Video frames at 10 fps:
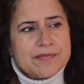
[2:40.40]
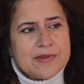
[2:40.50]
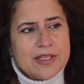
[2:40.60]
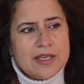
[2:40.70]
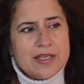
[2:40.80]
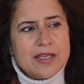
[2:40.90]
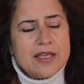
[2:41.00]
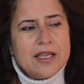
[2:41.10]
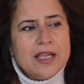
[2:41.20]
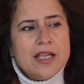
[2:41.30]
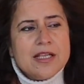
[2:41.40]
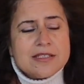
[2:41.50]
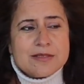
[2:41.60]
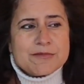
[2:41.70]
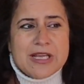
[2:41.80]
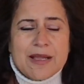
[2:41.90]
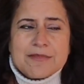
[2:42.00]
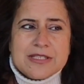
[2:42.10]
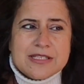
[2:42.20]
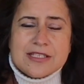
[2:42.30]
Okay.
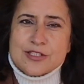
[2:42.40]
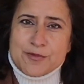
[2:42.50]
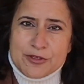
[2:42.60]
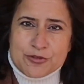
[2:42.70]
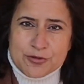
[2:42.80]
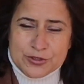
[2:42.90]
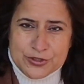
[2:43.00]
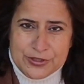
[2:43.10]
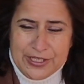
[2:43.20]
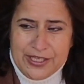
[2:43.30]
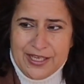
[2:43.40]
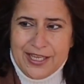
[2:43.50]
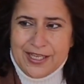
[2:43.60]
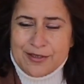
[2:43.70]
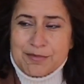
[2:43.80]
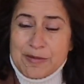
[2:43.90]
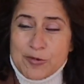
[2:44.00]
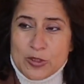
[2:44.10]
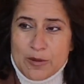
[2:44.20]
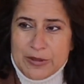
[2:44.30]
Sometimes this spiritual journey and
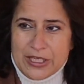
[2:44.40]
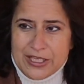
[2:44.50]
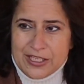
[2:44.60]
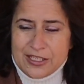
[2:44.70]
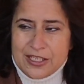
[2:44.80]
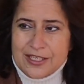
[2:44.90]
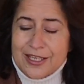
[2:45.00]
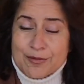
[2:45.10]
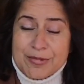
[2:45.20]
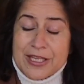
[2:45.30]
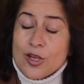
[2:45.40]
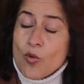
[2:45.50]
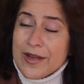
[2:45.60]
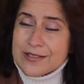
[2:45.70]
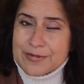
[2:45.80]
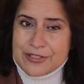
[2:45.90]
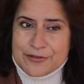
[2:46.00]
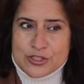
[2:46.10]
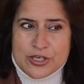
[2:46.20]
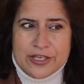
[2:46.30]
people coming in can be quite a bit of
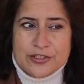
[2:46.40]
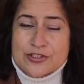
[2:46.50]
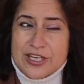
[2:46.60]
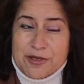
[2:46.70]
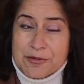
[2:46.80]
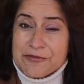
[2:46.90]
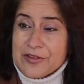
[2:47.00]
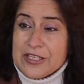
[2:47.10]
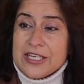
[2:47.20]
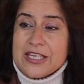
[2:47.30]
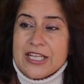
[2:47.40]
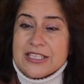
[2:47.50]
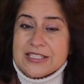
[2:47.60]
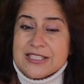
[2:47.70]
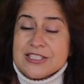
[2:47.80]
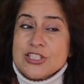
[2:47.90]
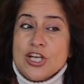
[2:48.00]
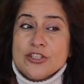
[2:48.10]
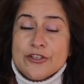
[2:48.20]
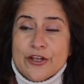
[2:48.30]
a challenge, like we're feeling like this is
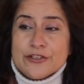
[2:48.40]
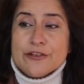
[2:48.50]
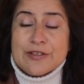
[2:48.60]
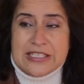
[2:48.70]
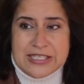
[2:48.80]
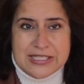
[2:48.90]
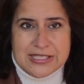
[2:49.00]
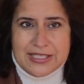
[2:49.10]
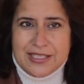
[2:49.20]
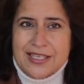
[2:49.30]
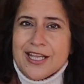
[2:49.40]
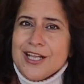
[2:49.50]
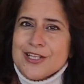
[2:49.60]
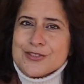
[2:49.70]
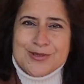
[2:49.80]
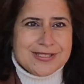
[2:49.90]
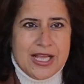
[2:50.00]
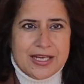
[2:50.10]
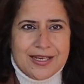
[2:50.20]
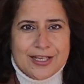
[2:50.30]
a lot of intensity. So is
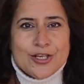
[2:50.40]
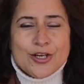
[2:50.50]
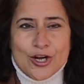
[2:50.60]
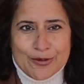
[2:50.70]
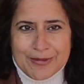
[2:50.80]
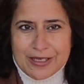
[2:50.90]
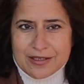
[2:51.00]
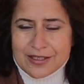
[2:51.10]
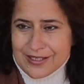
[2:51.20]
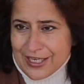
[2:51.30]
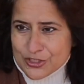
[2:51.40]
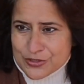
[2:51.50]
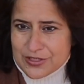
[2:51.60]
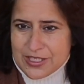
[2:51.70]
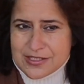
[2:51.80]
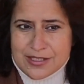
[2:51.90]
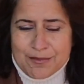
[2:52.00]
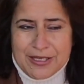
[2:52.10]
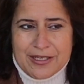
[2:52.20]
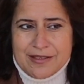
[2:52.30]
that like a karmic connection that's
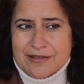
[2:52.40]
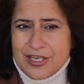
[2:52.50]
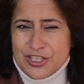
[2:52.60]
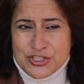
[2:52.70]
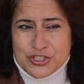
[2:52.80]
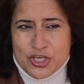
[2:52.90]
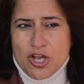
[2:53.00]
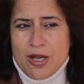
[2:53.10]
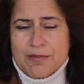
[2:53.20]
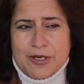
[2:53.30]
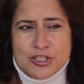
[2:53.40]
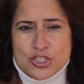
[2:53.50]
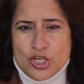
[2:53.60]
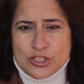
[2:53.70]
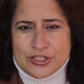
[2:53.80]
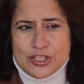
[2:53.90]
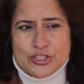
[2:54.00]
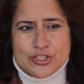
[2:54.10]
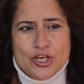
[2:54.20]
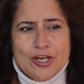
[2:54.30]
coming in, a job, a toxic
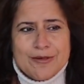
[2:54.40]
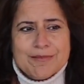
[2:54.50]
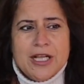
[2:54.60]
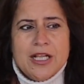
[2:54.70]
job?